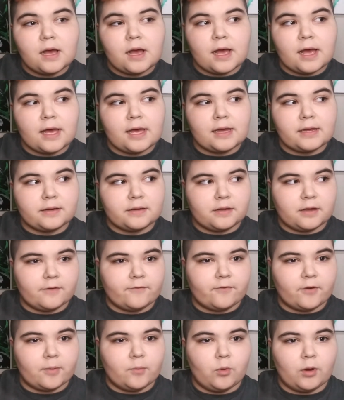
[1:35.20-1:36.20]
and
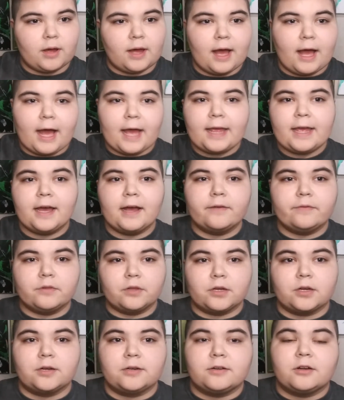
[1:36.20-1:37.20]
from what I have
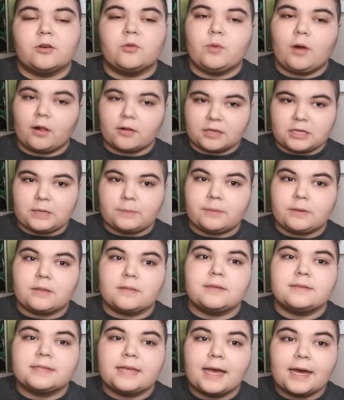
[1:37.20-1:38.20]
learned while keeping
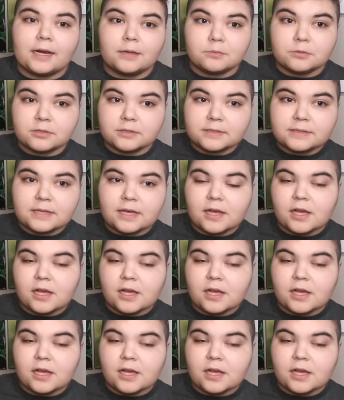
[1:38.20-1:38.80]
these animals.